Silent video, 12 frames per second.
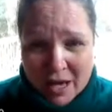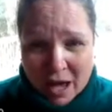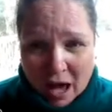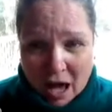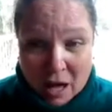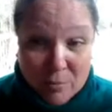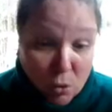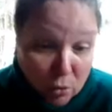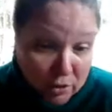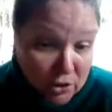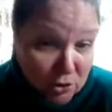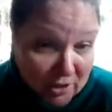Or
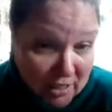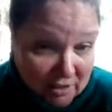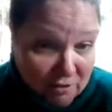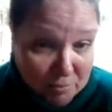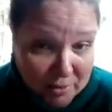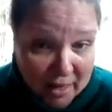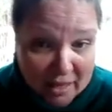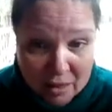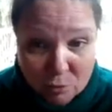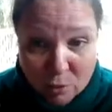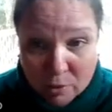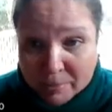you can even play like
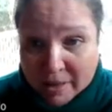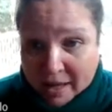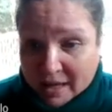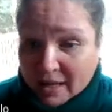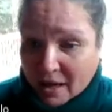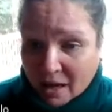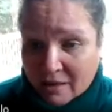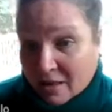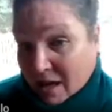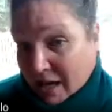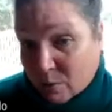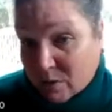we're playing
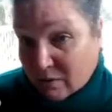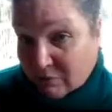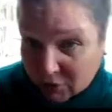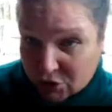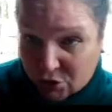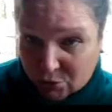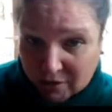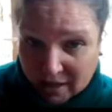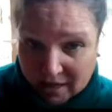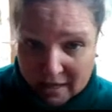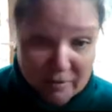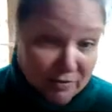online with a virtual
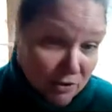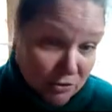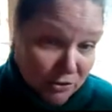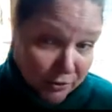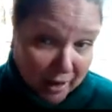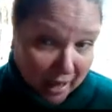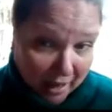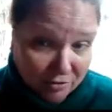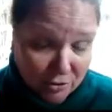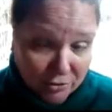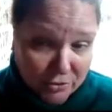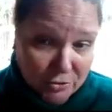game if you don't have
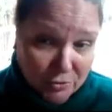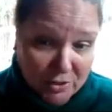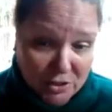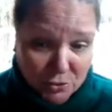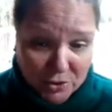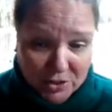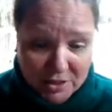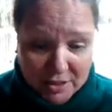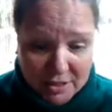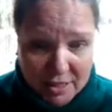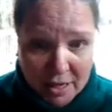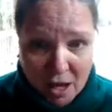those resources.
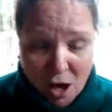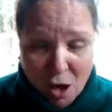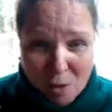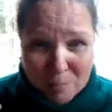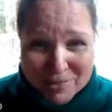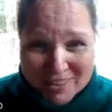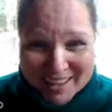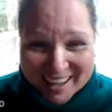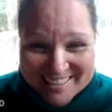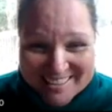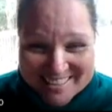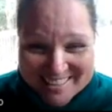But the
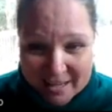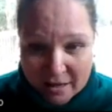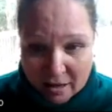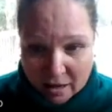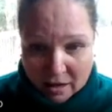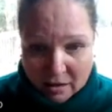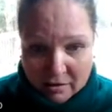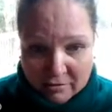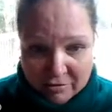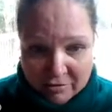idea of